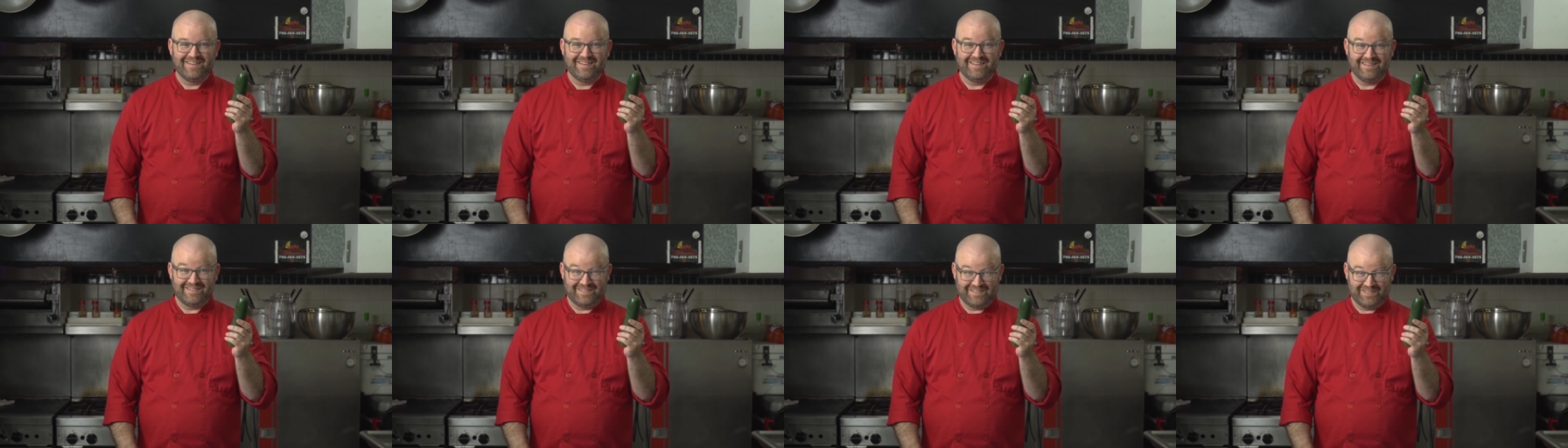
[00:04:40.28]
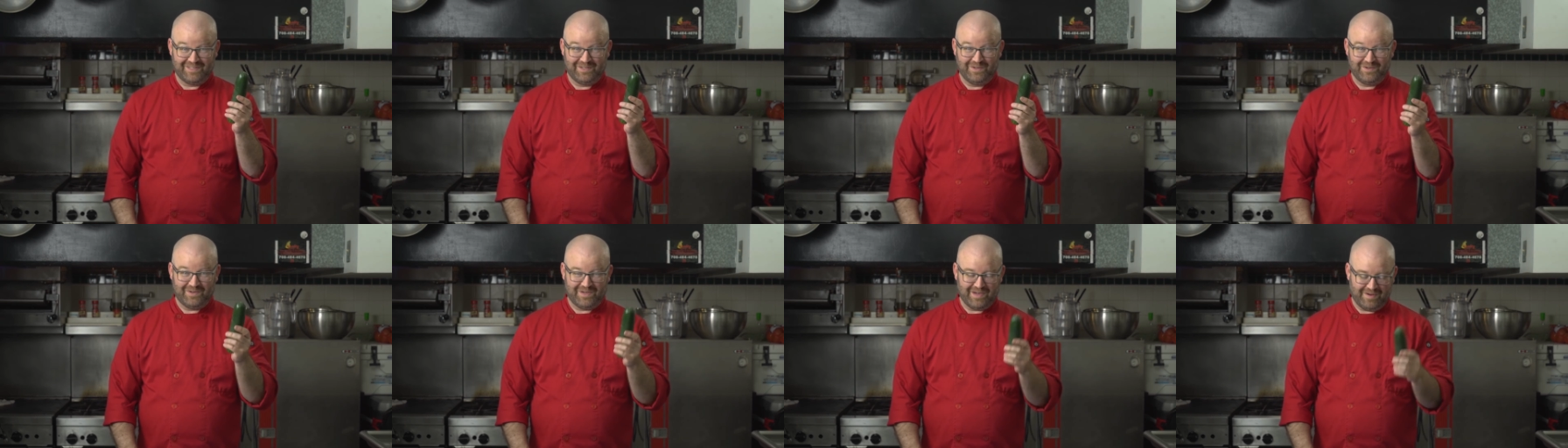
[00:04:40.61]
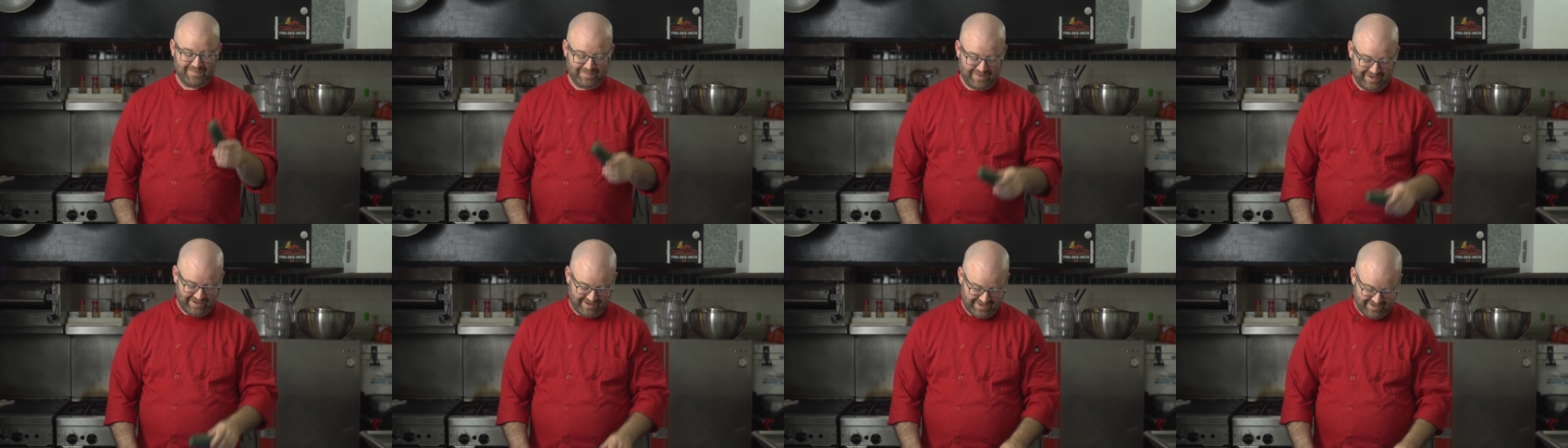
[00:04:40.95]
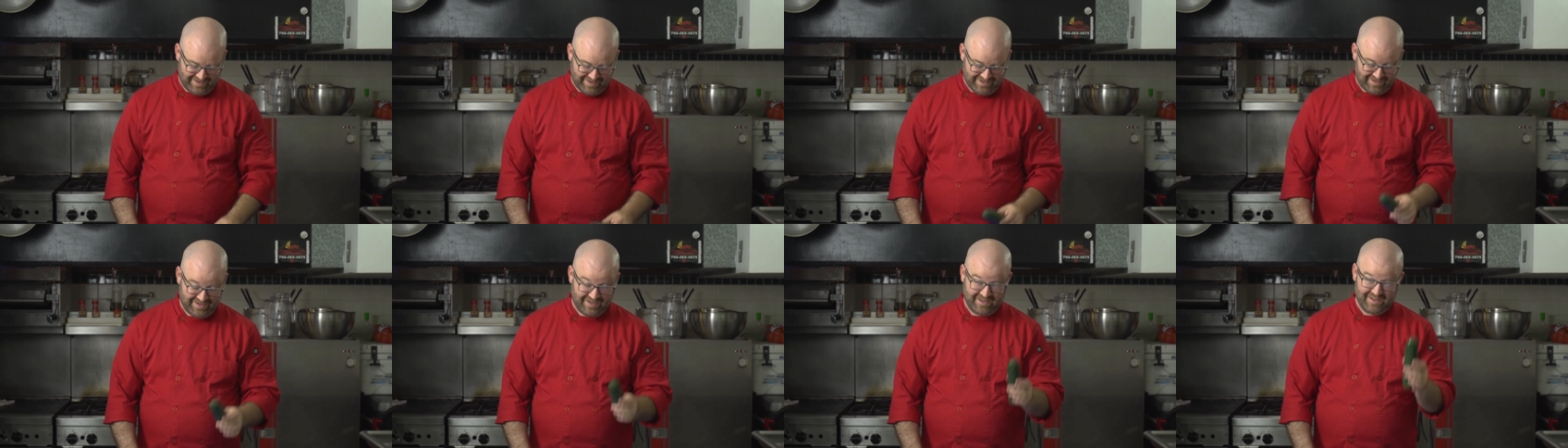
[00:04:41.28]
It's a cucumber.
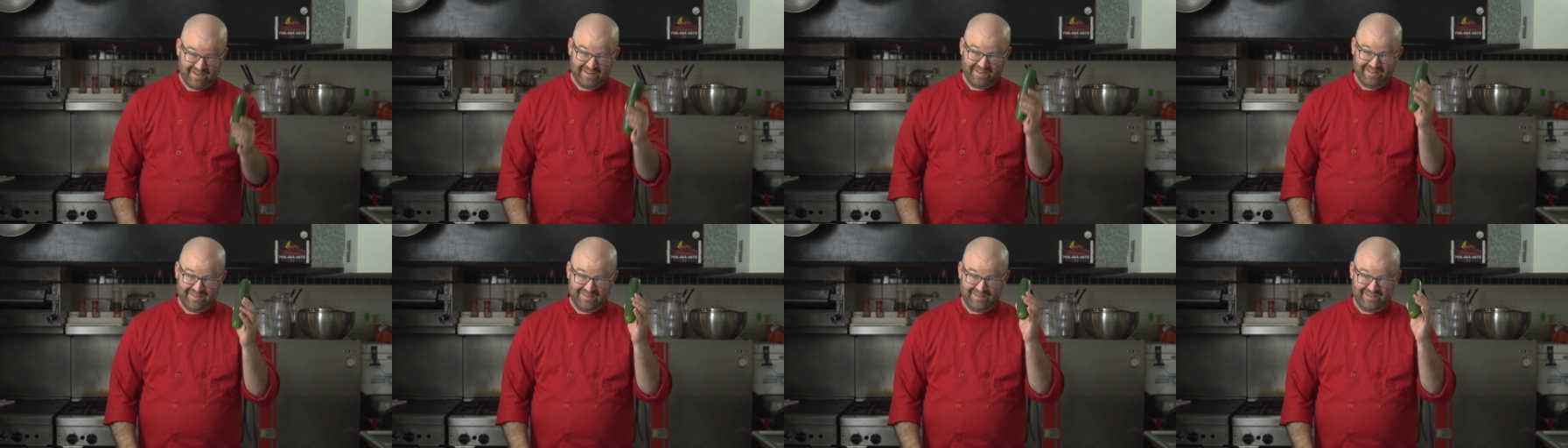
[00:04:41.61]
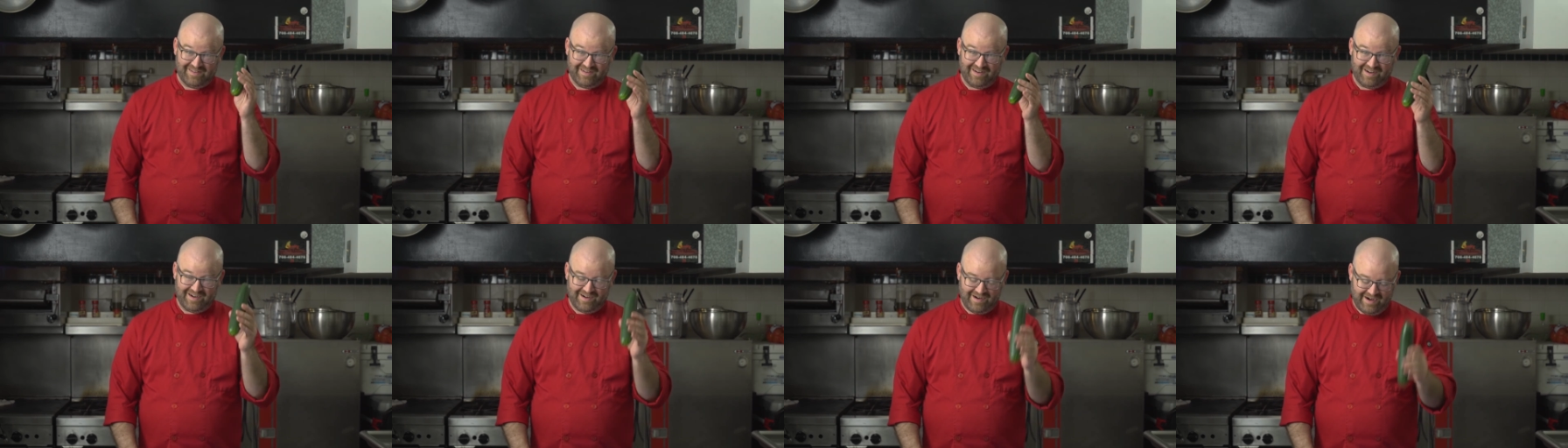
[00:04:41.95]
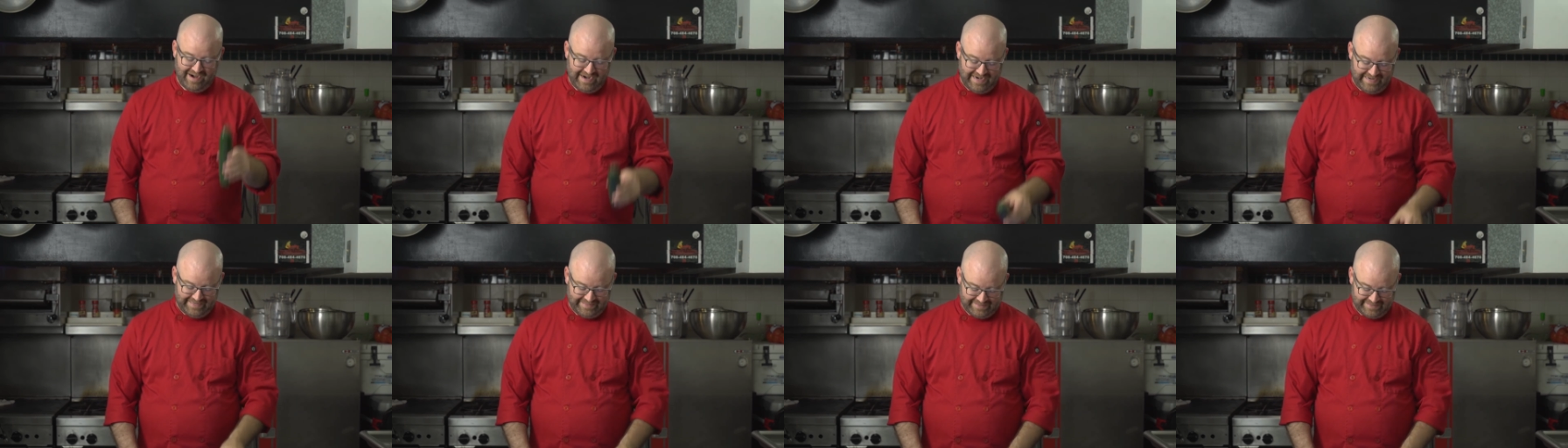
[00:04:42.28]
All right.